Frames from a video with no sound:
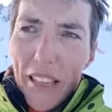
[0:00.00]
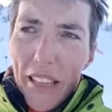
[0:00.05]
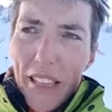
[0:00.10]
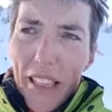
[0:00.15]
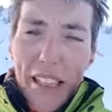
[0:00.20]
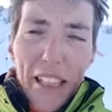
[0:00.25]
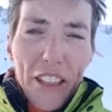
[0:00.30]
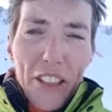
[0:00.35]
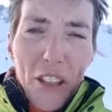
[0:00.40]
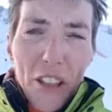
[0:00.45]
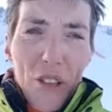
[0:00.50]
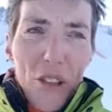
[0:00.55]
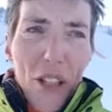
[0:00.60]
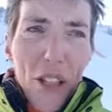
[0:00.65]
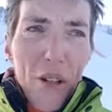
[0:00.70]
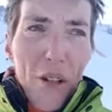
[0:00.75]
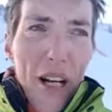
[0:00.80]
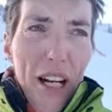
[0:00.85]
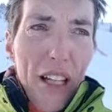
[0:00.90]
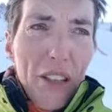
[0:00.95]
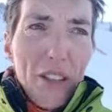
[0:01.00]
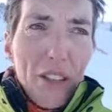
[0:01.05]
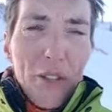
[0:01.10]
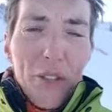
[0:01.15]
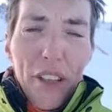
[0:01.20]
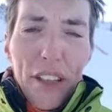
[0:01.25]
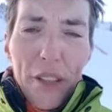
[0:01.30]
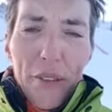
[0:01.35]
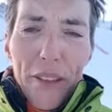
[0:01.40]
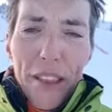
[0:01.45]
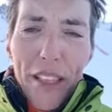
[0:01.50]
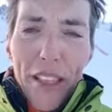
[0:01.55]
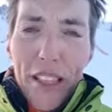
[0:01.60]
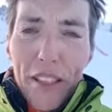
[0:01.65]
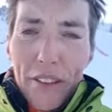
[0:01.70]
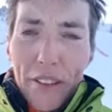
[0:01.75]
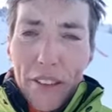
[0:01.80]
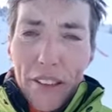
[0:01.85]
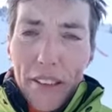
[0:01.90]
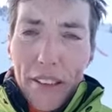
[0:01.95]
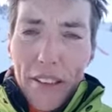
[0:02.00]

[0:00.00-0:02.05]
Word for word: And I don't know how to figure it out.